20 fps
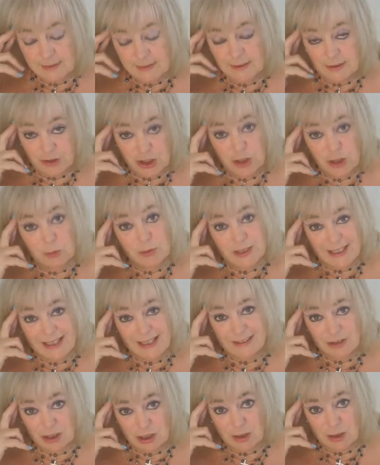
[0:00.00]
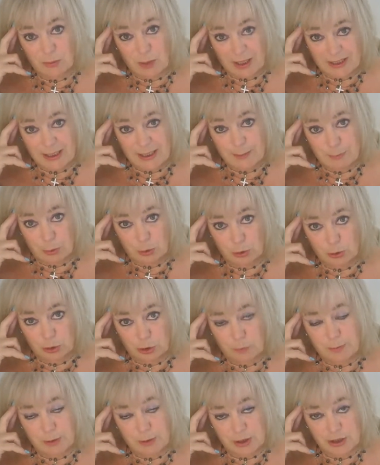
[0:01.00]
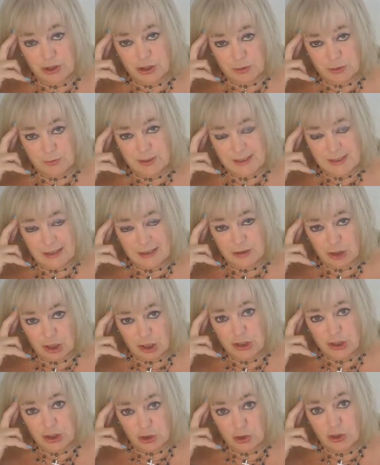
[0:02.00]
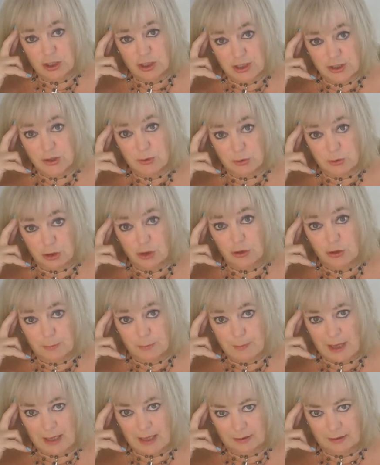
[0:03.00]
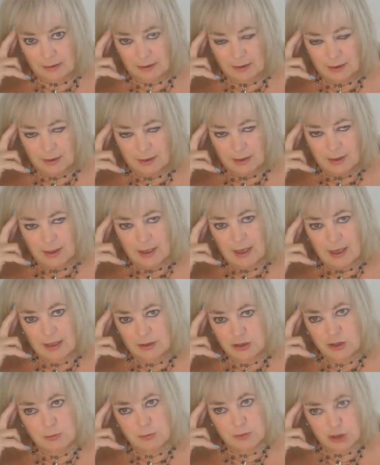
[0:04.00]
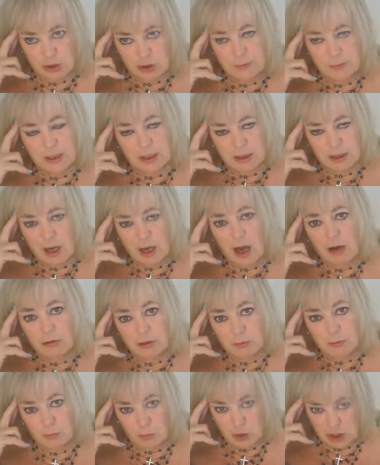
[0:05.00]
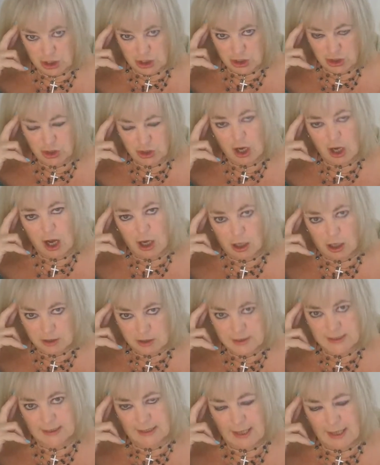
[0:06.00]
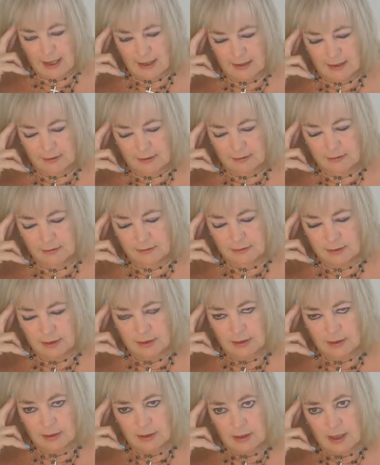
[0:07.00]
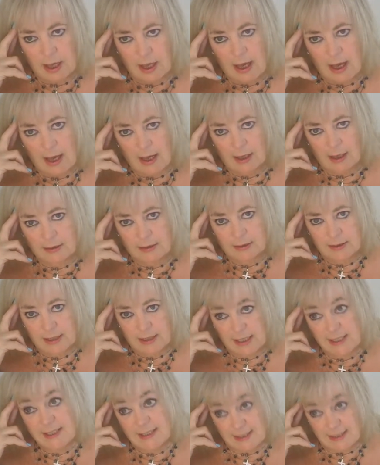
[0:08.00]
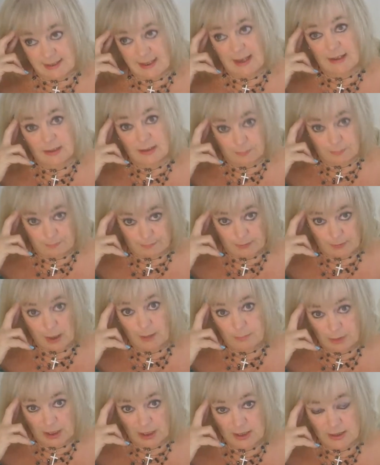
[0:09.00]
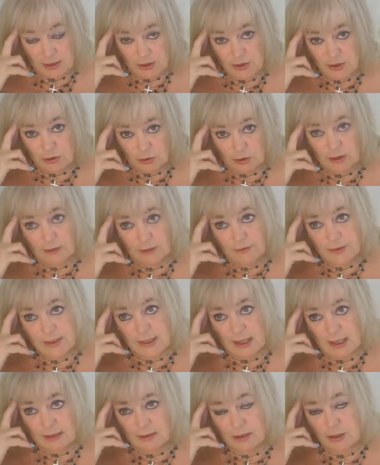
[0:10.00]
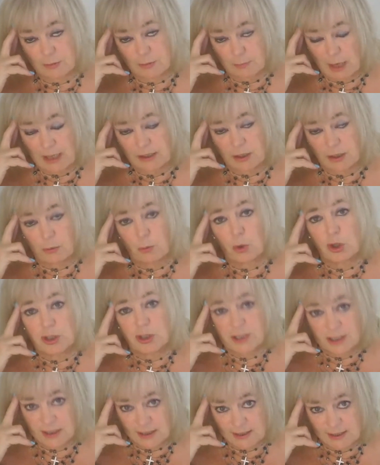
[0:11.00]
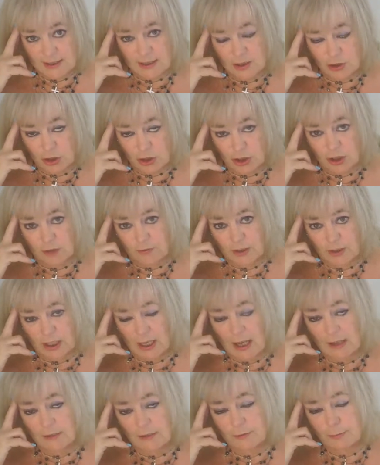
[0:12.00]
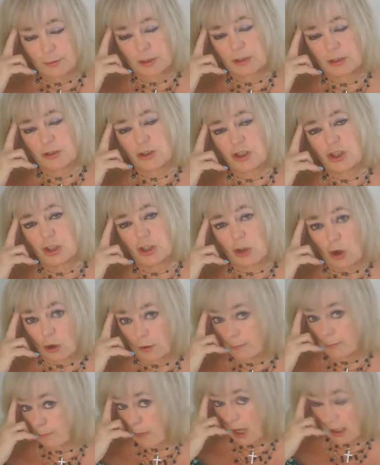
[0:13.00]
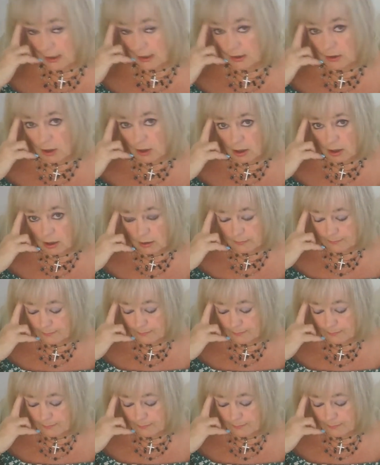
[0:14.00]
she was actually, when he pulled up, she was actually talking to another man, and she was umming and ahhing which car to get in. And he said, Peter Sutcliffe said, she made the worst decision of her life because she got in my car.